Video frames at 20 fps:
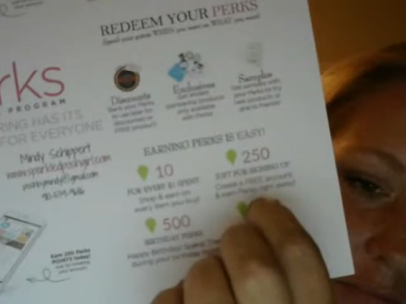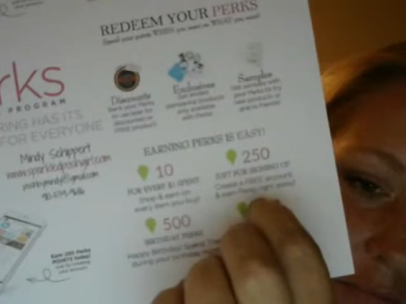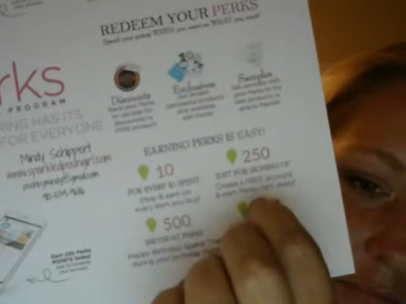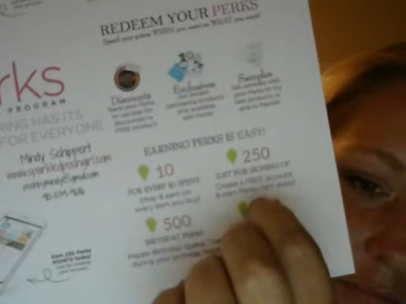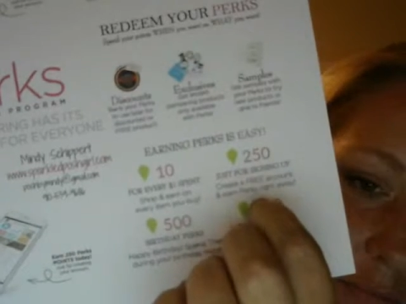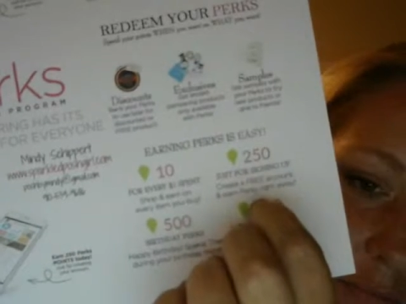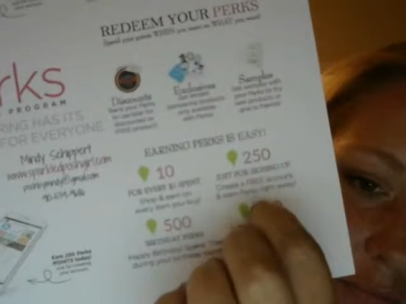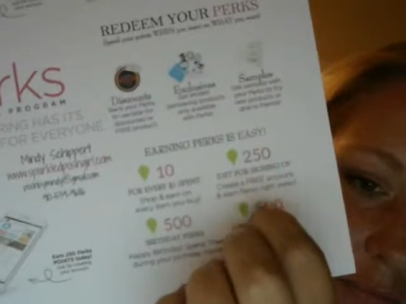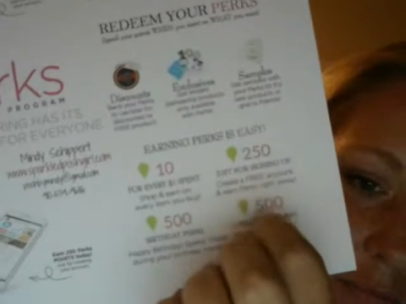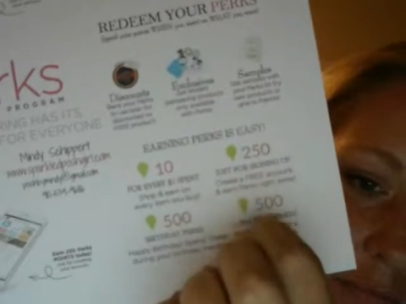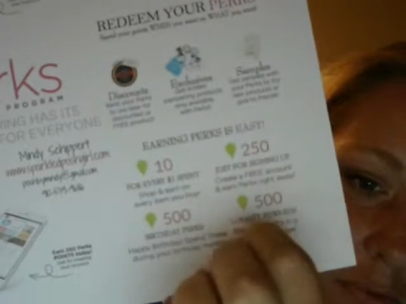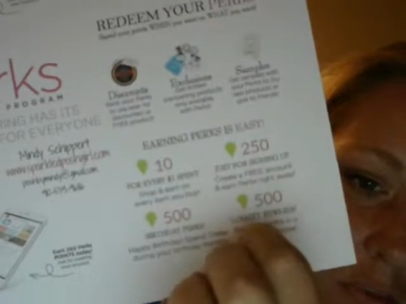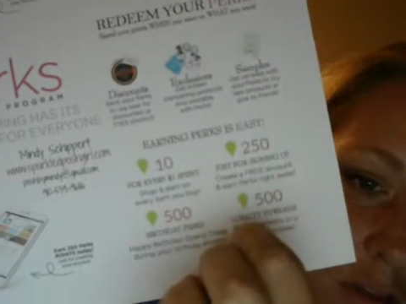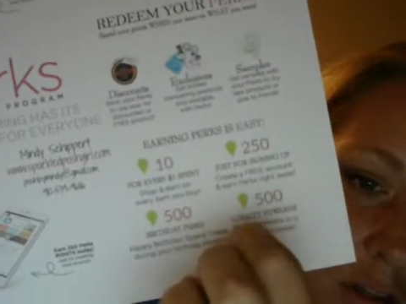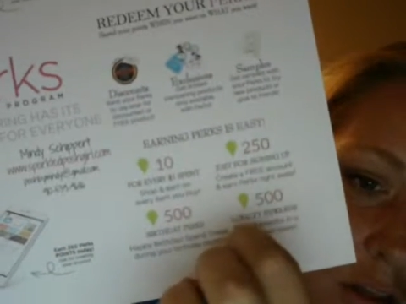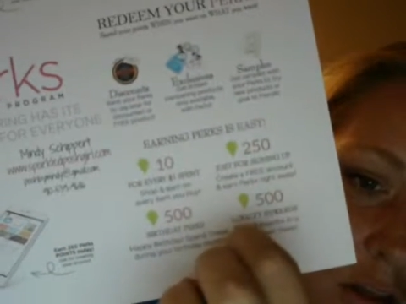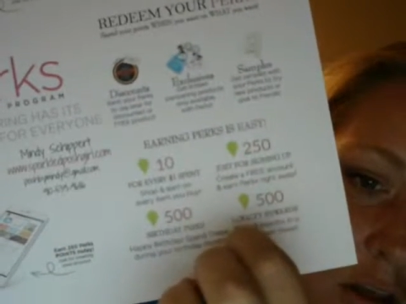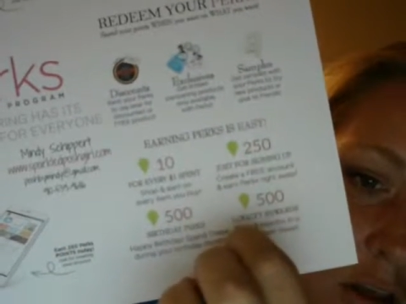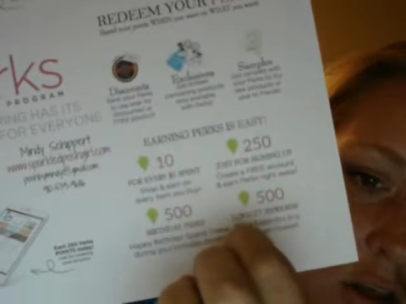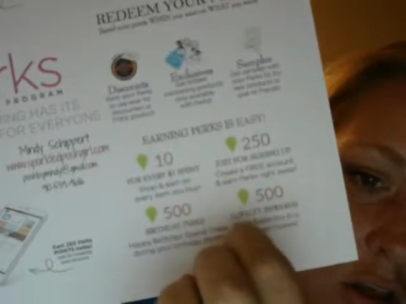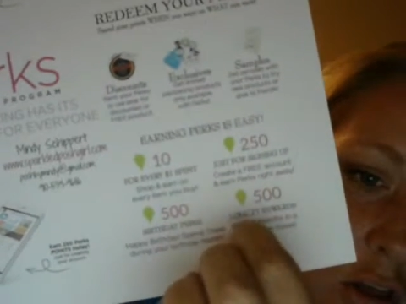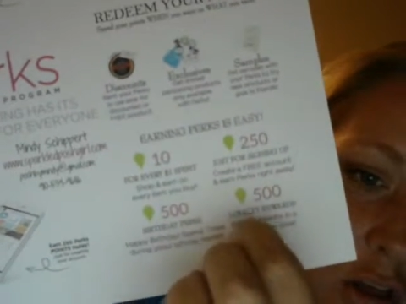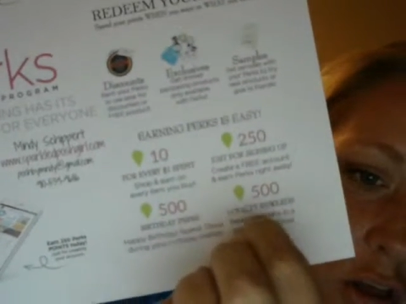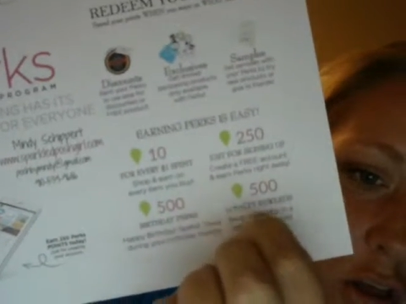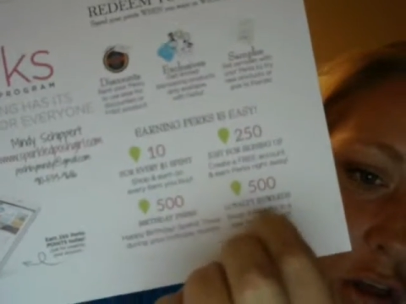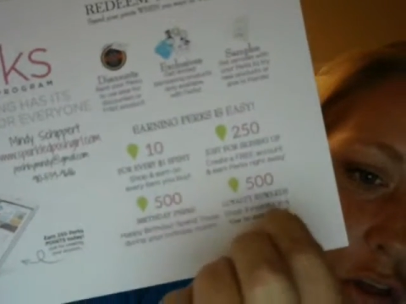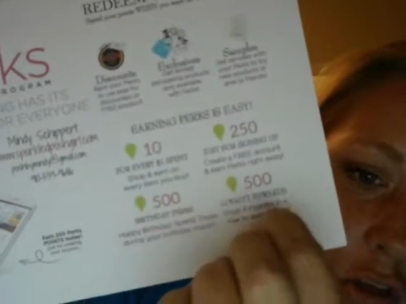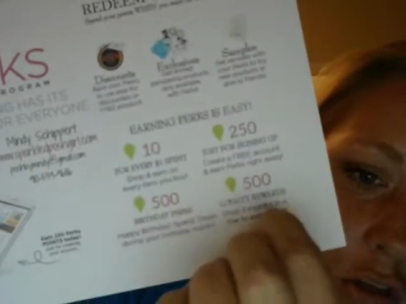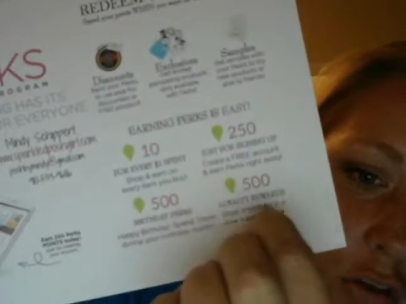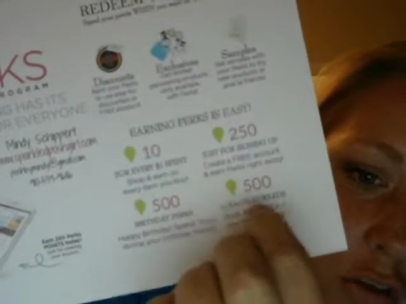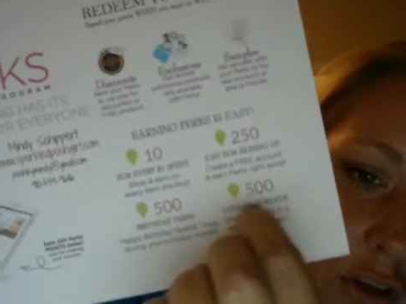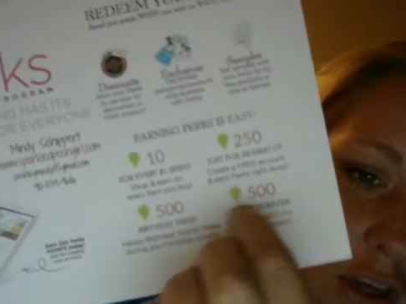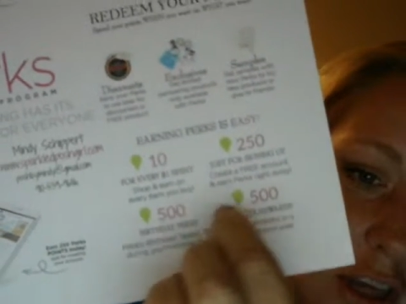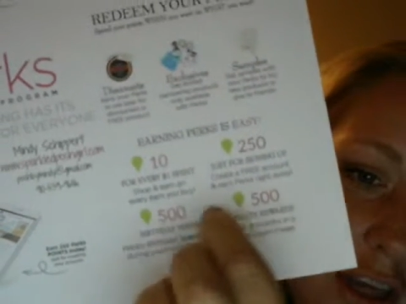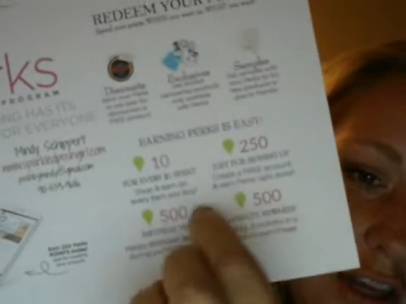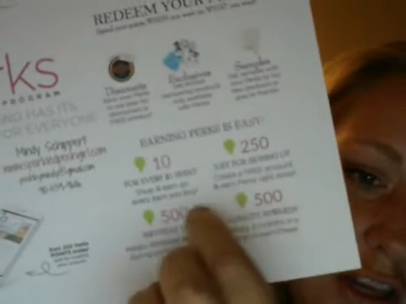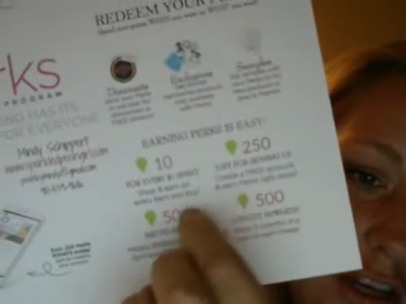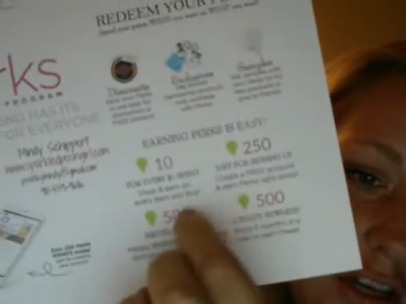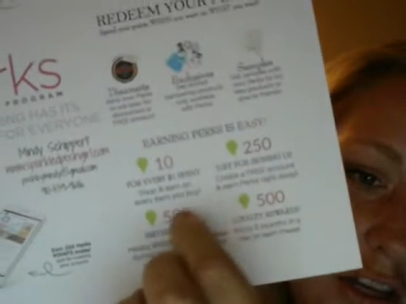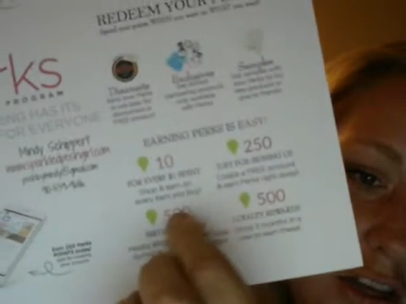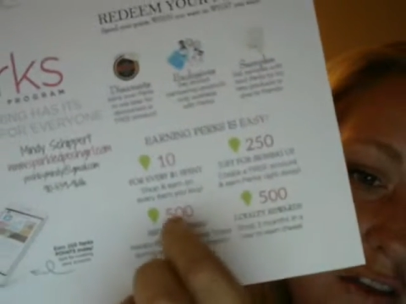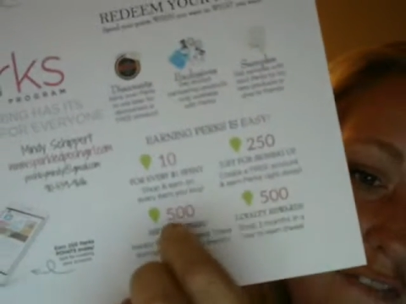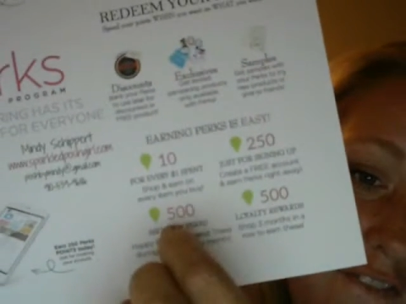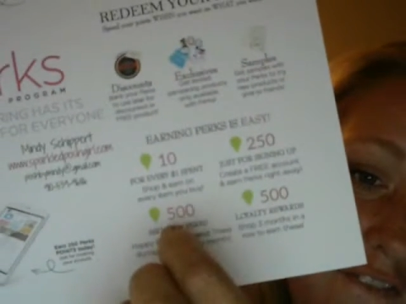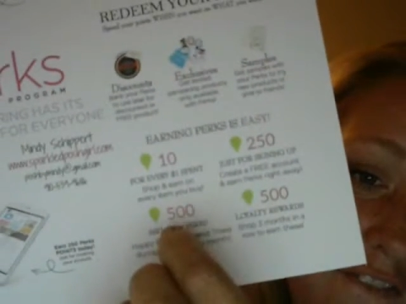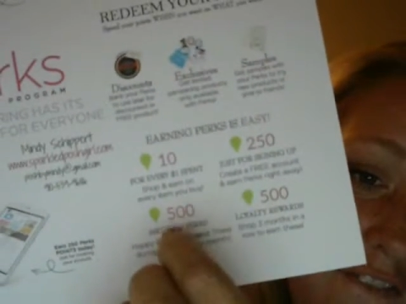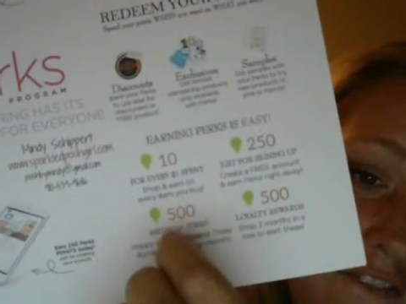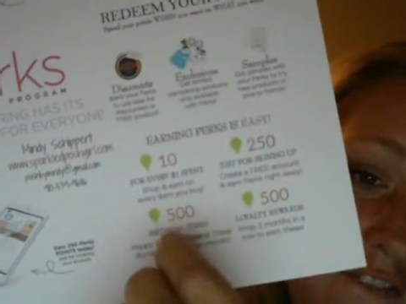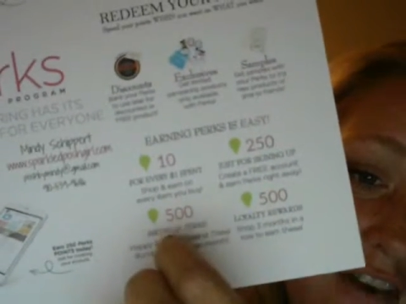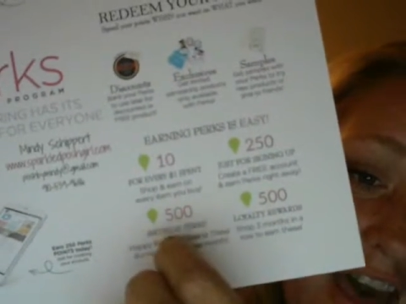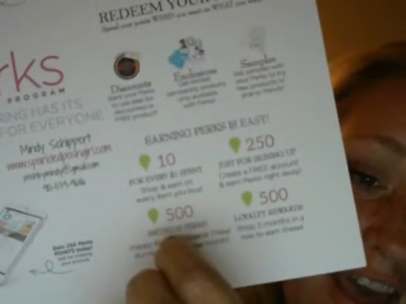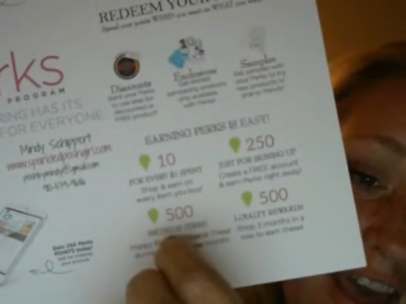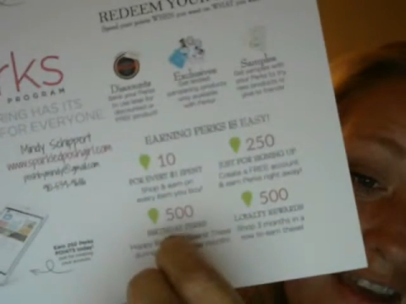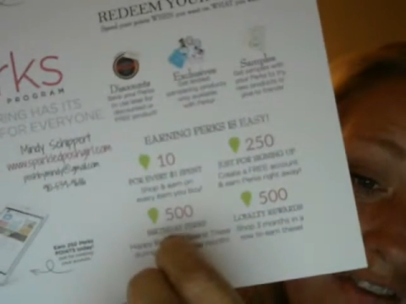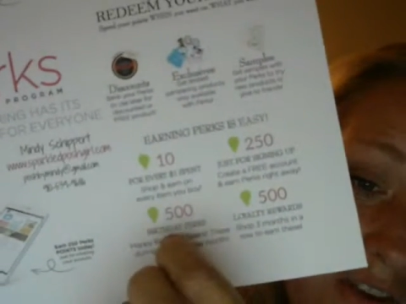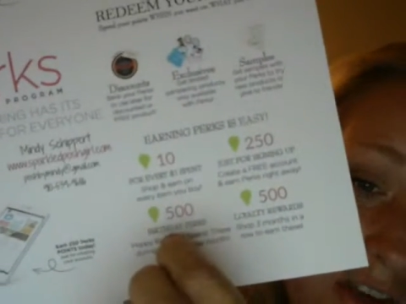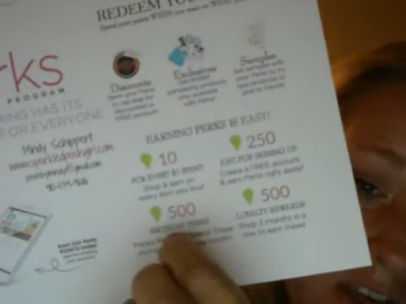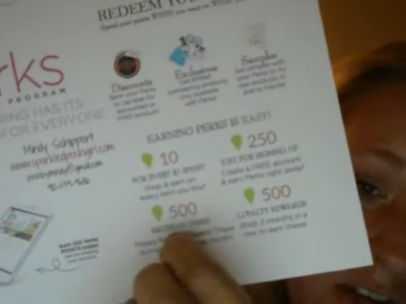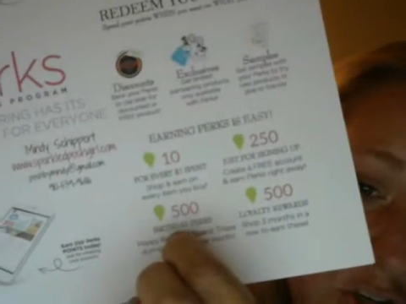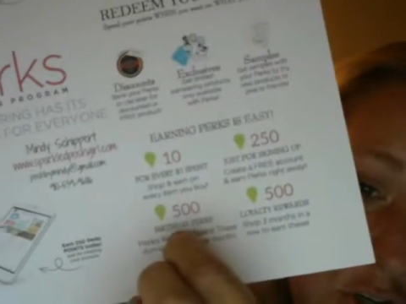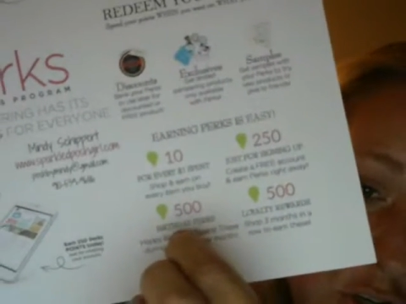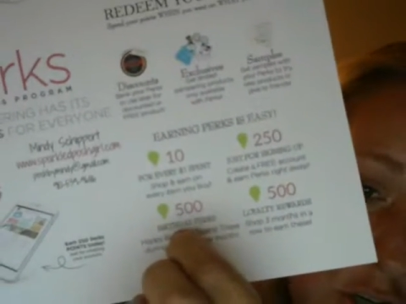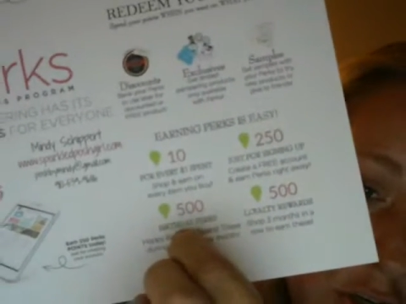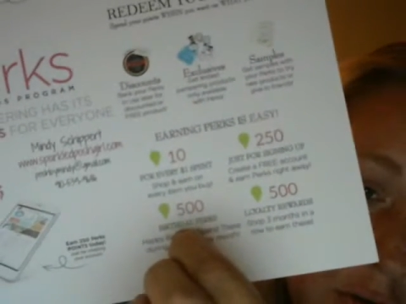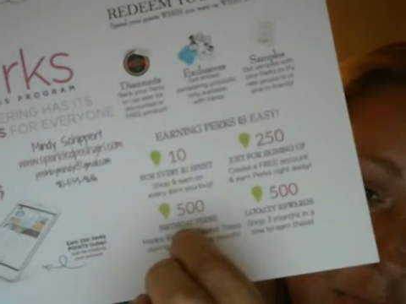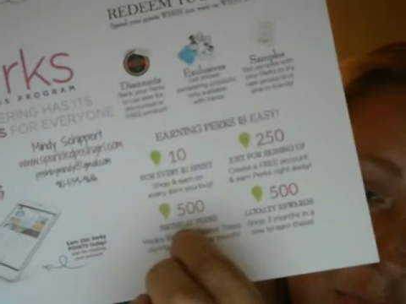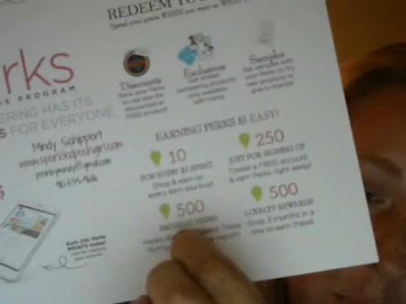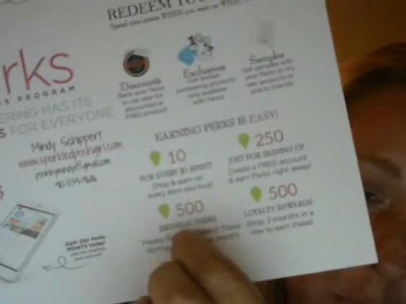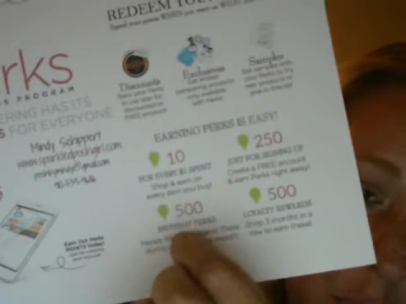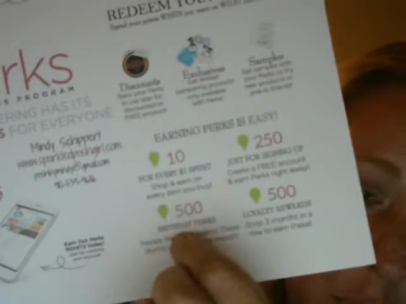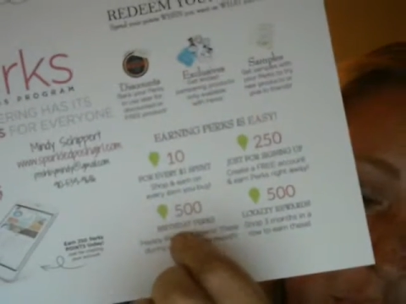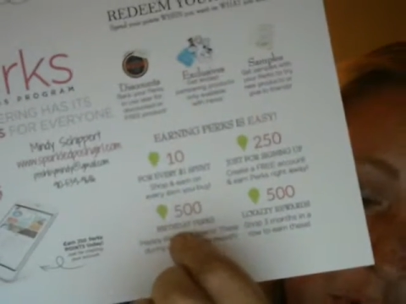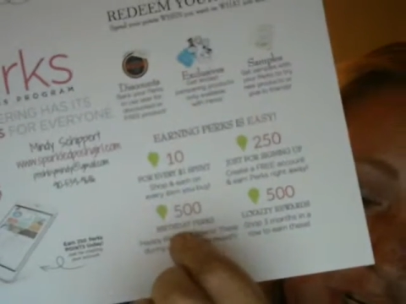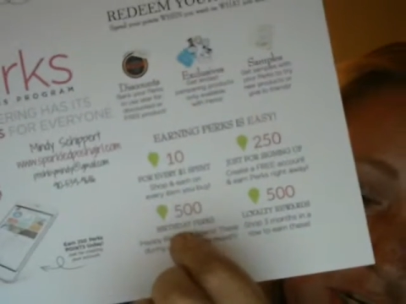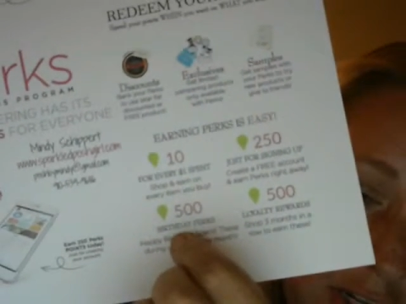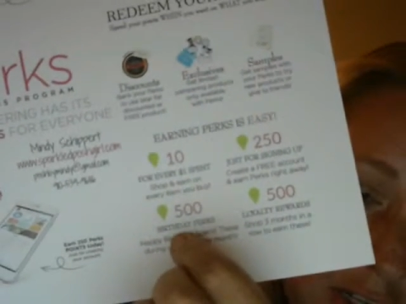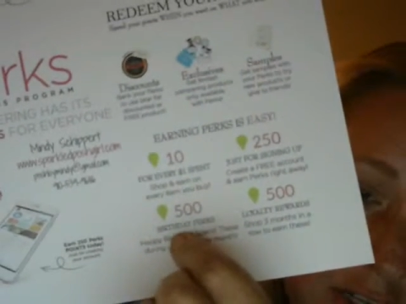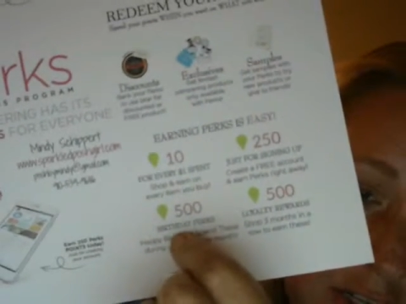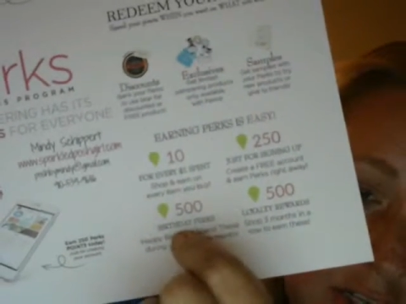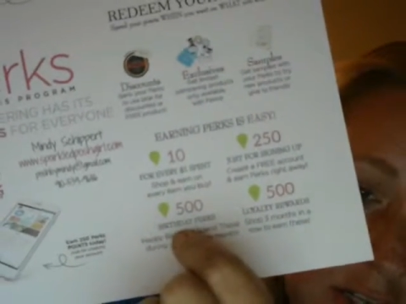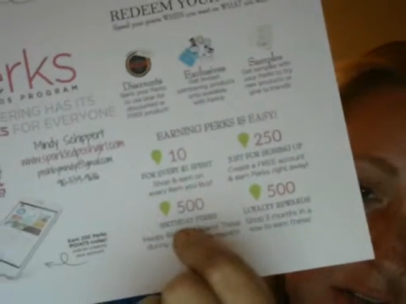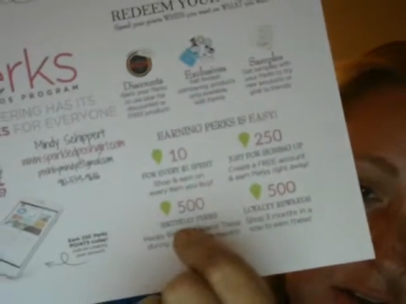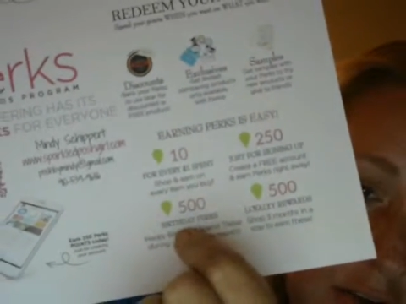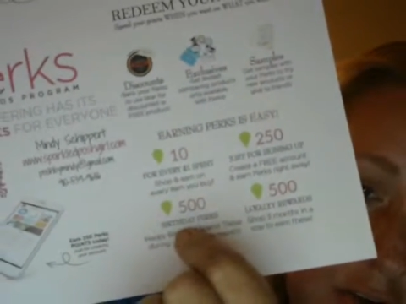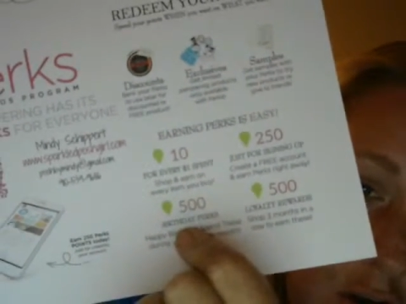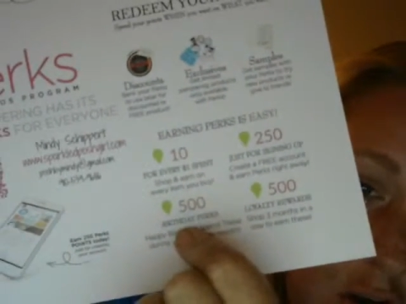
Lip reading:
(no speaker visible)